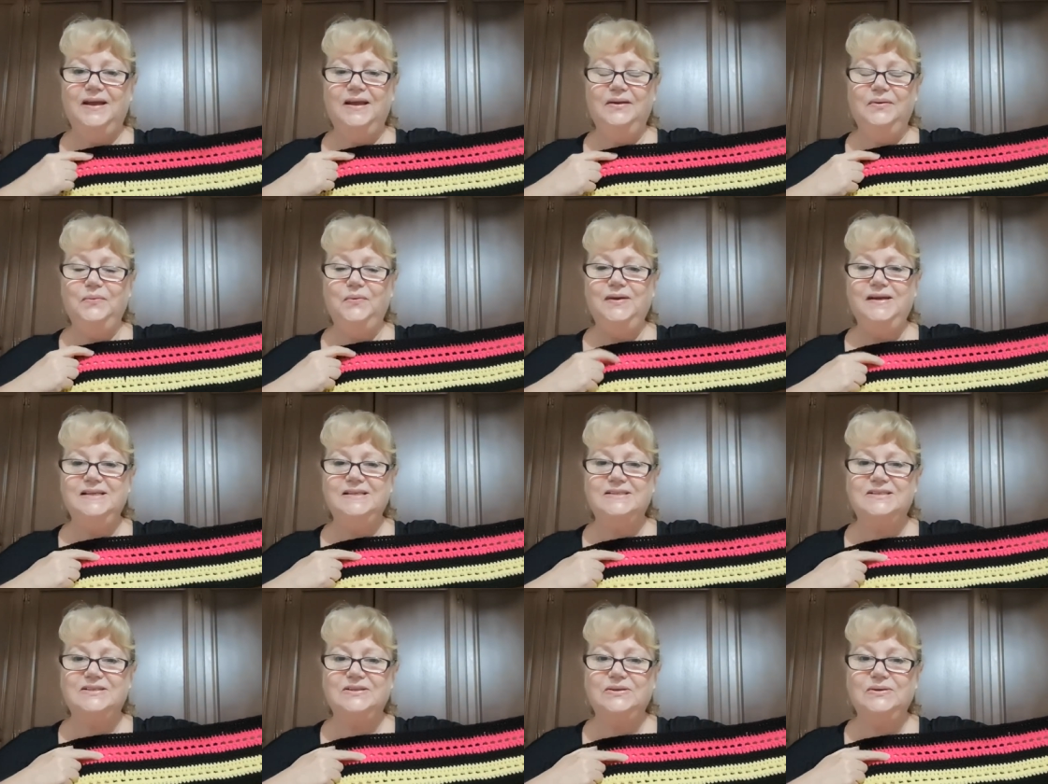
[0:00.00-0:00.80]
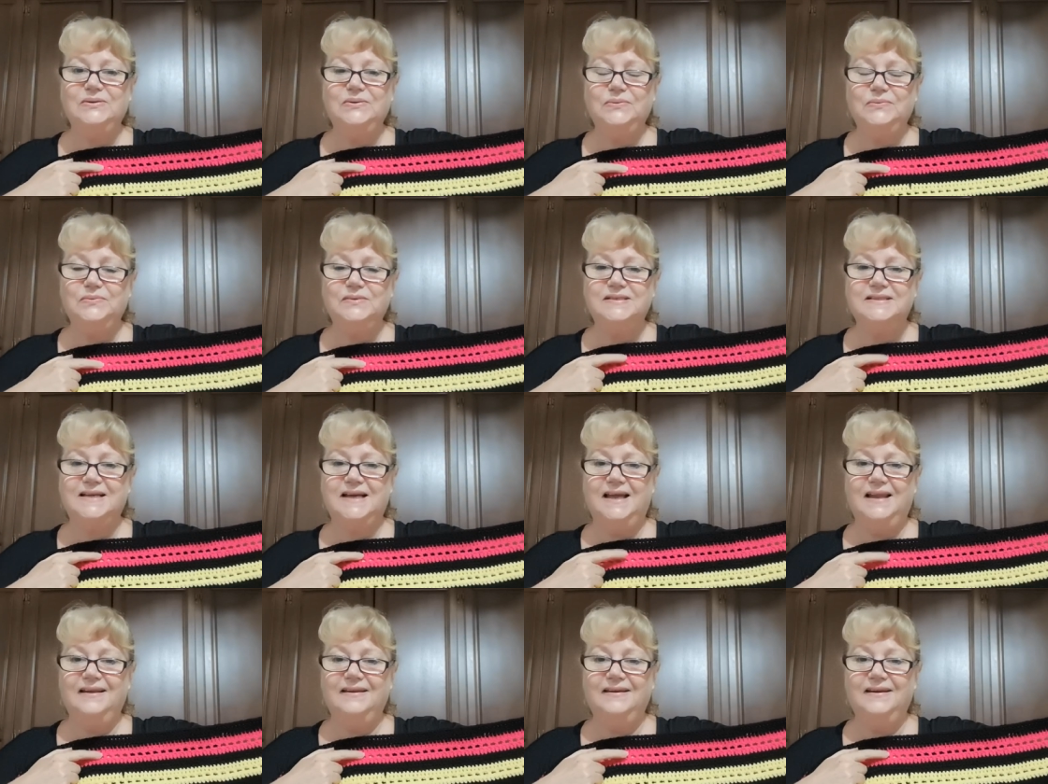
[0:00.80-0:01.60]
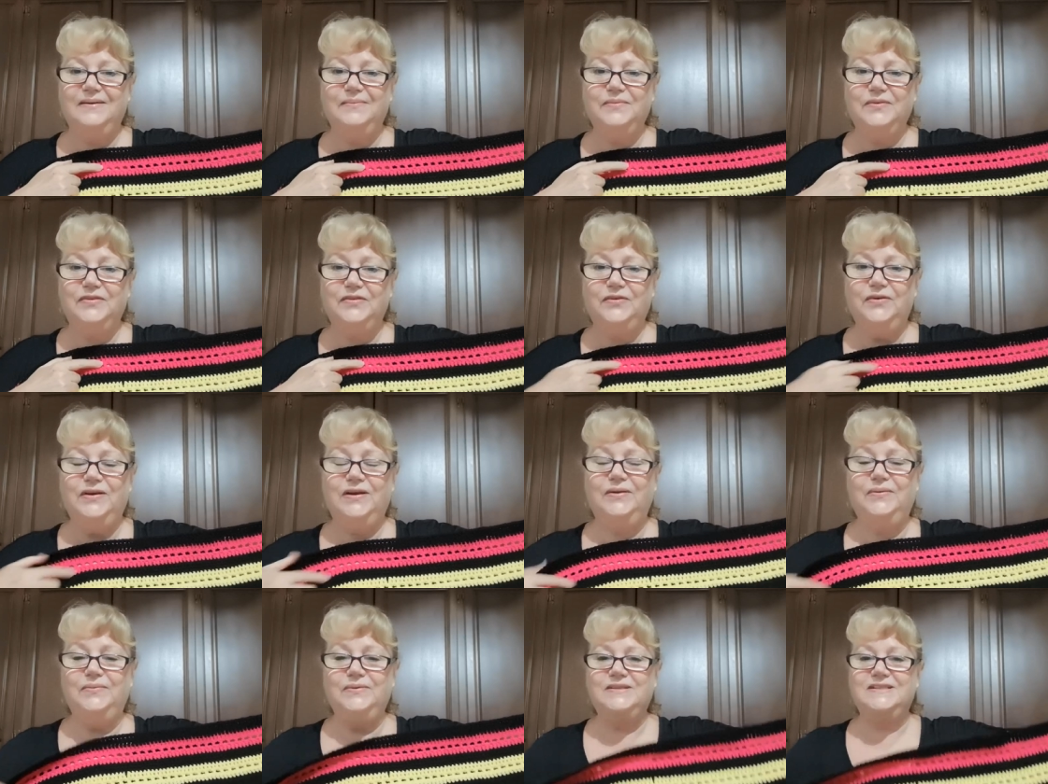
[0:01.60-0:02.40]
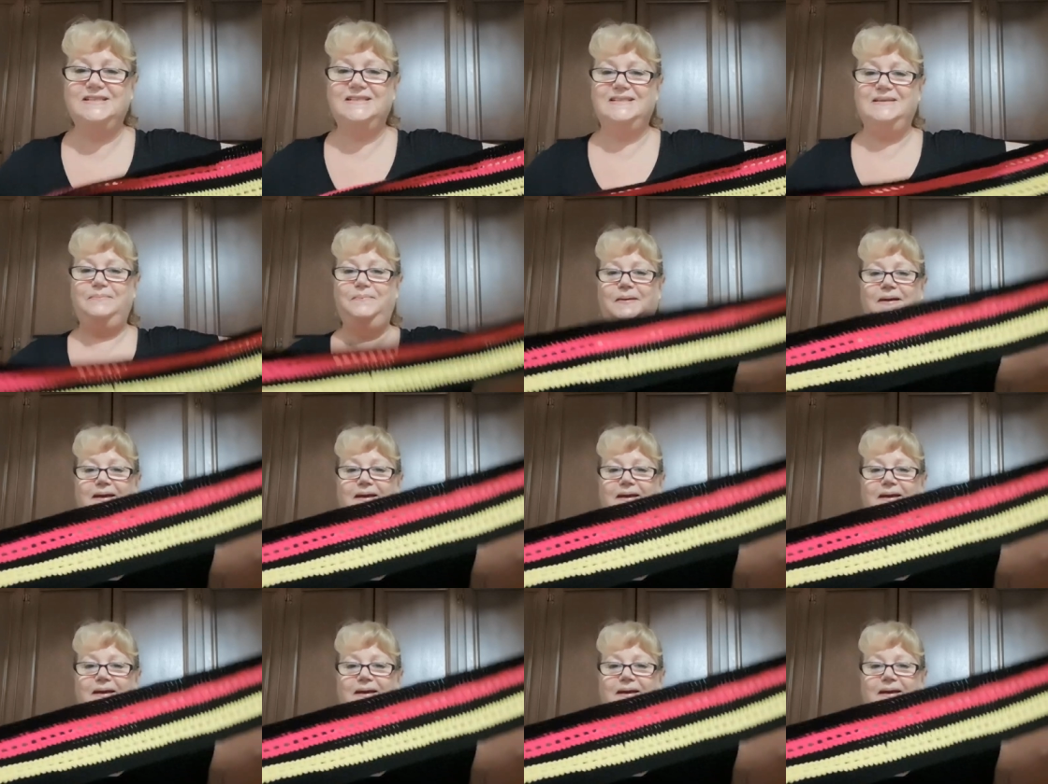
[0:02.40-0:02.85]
and week two was color number three, which is the